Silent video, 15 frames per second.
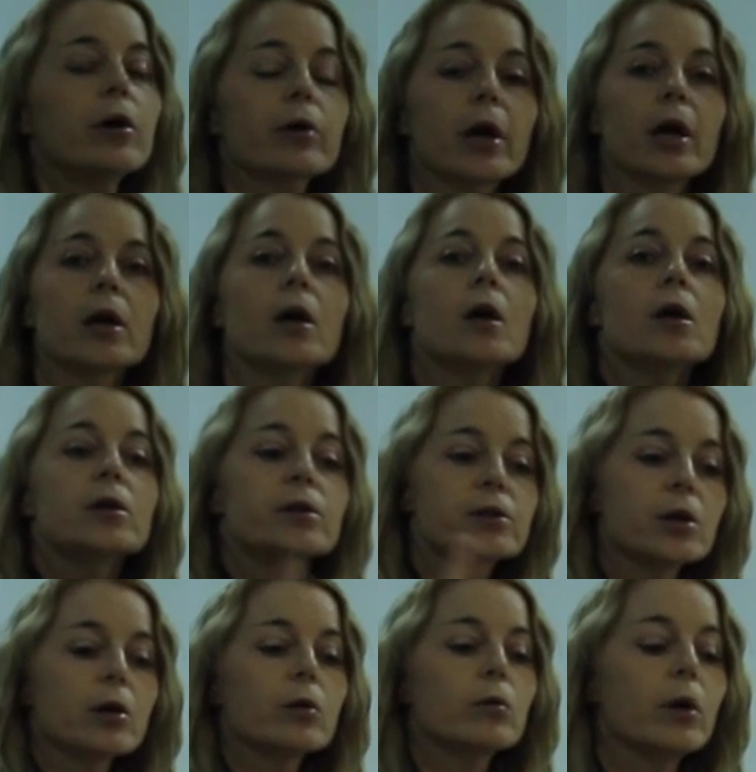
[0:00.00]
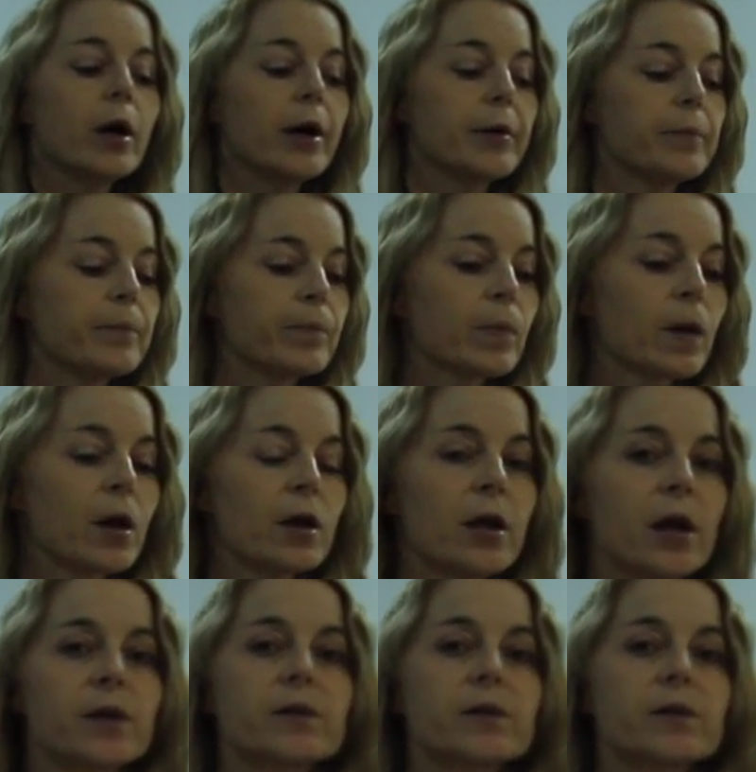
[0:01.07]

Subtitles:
okay. So yeah,